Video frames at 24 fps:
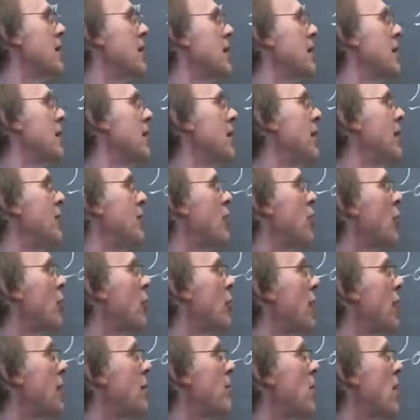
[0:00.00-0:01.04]
you know, if you
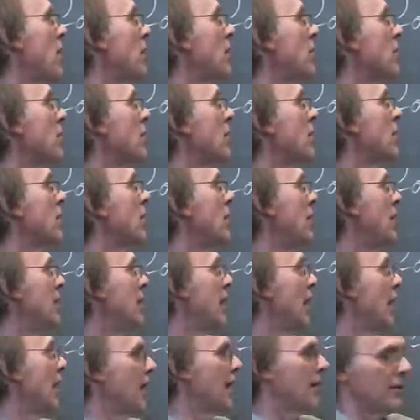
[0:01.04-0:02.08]
create a particle
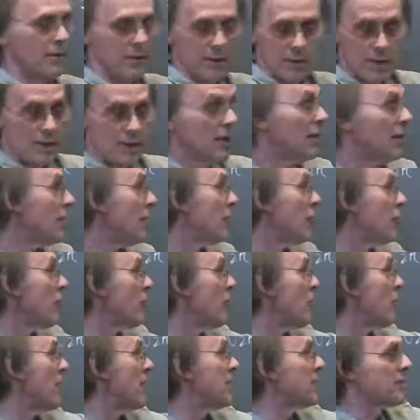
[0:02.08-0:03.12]
with
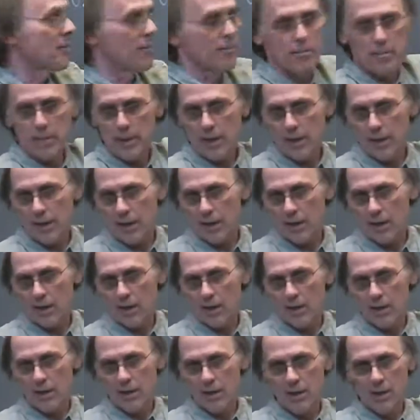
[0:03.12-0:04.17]
momentum p,
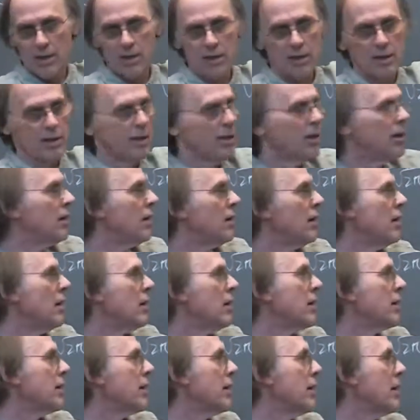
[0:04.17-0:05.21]

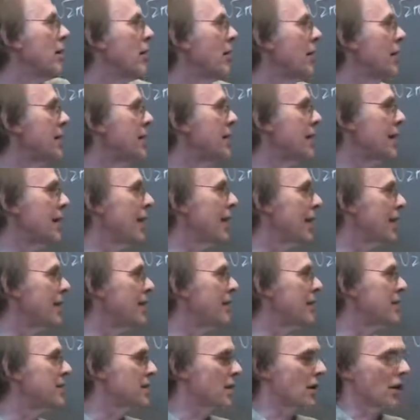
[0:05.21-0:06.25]
you know,
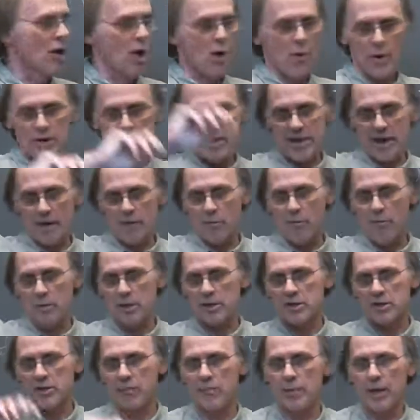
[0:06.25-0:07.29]
it's going to always have
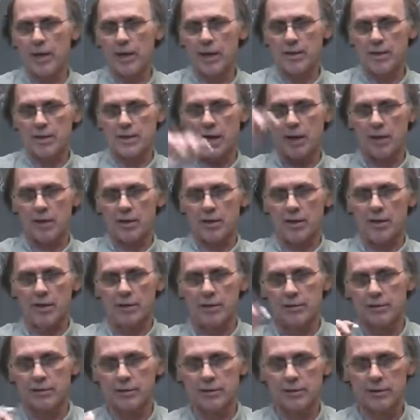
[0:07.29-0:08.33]
momentum p. It's not going
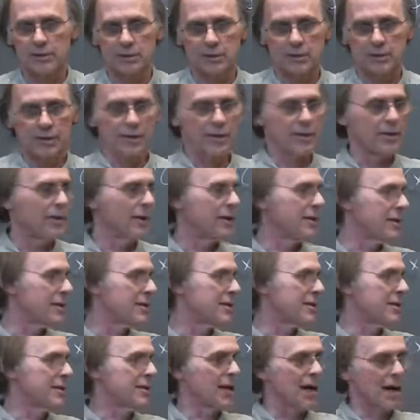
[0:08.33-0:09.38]
to,
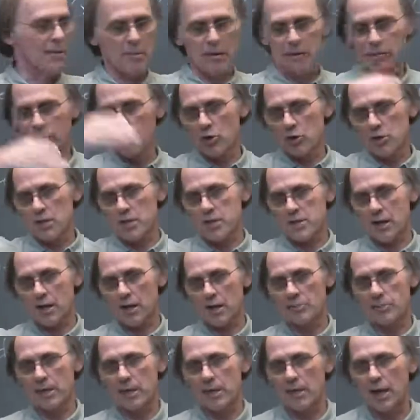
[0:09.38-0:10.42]
the time evolution is not
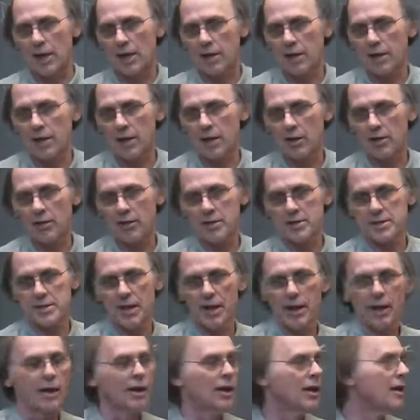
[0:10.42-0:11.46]
going to be anything interesting.
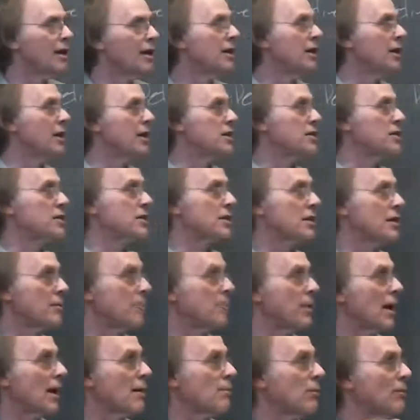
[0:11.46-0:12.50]
It's just going to
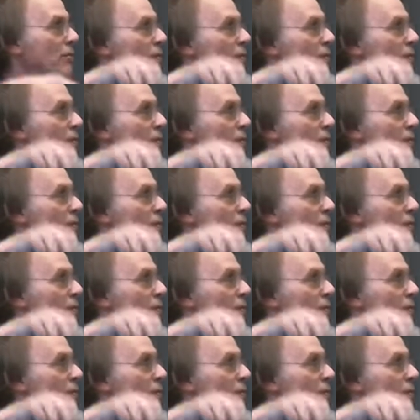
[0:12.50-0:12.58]
pick up a